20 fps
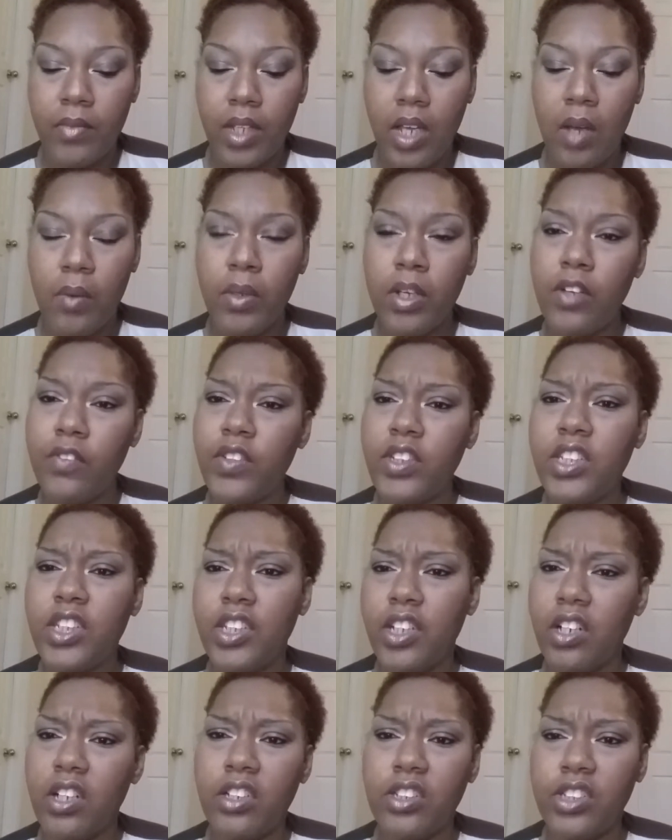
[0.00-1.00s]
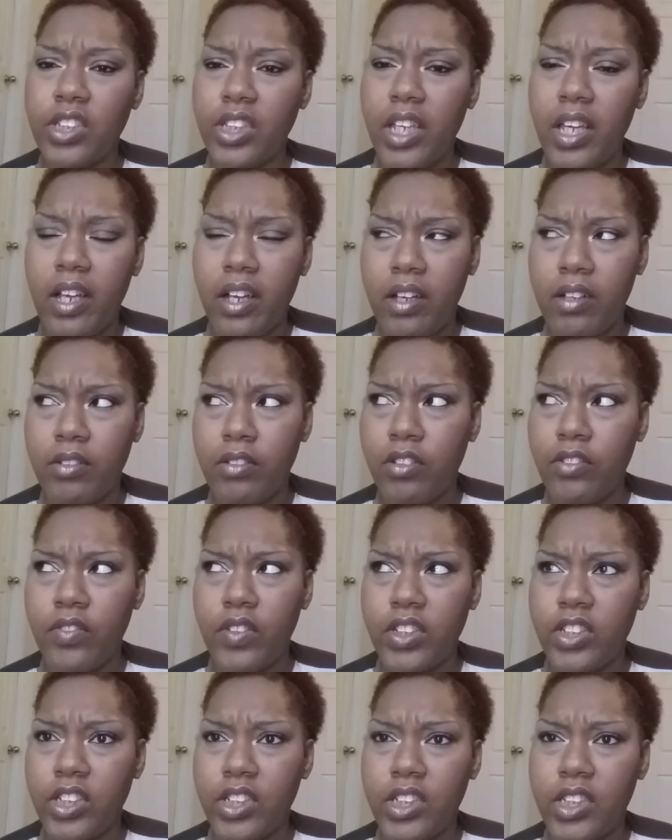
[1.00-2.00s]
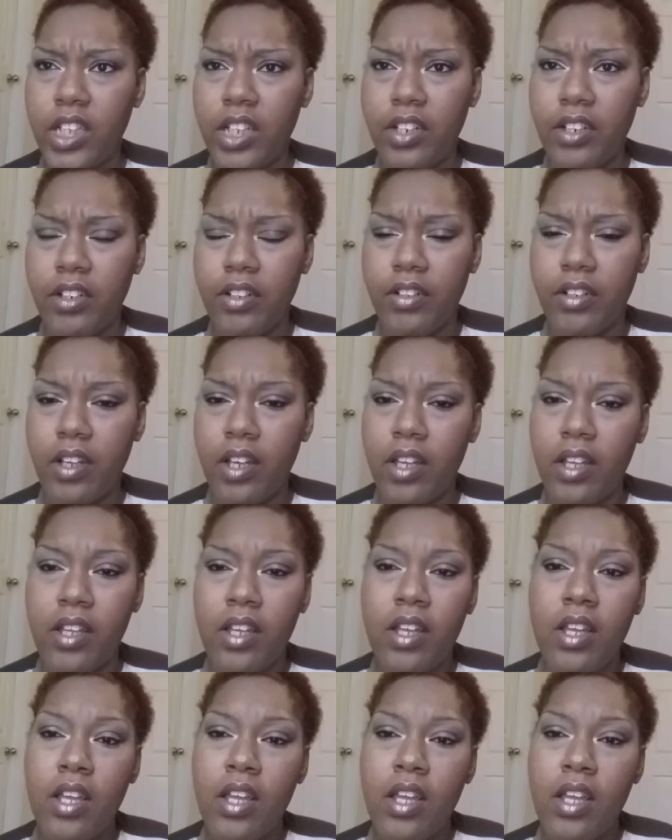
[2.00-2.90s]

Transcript: I went over to the urgent care. I don't know if I just said it or not.